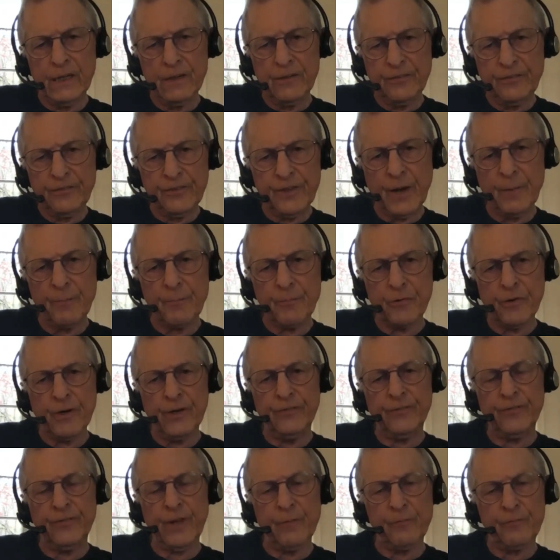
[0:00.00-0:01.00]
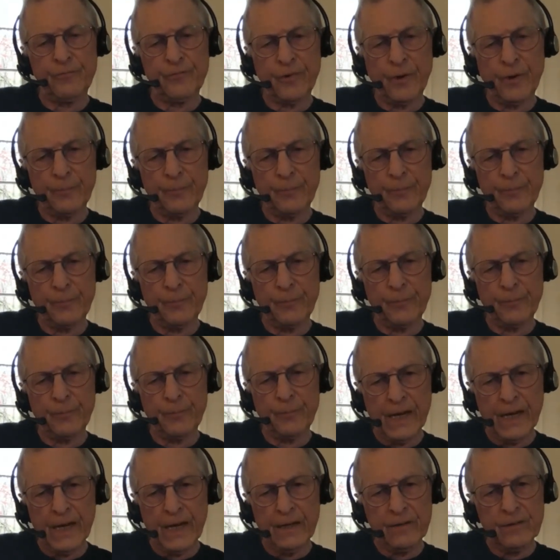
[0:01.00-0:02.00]
separates them from the
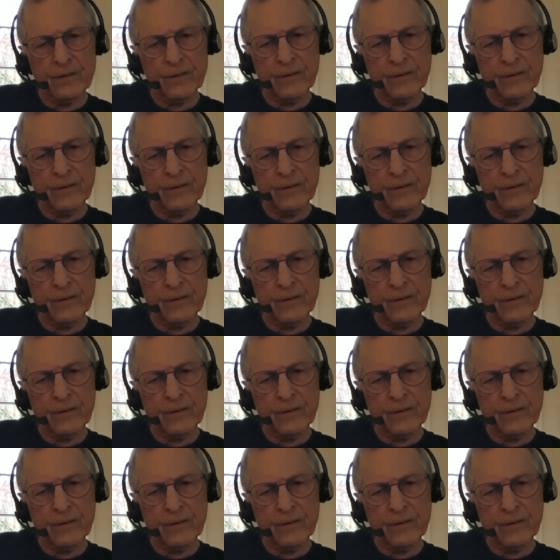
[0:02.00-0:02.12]
light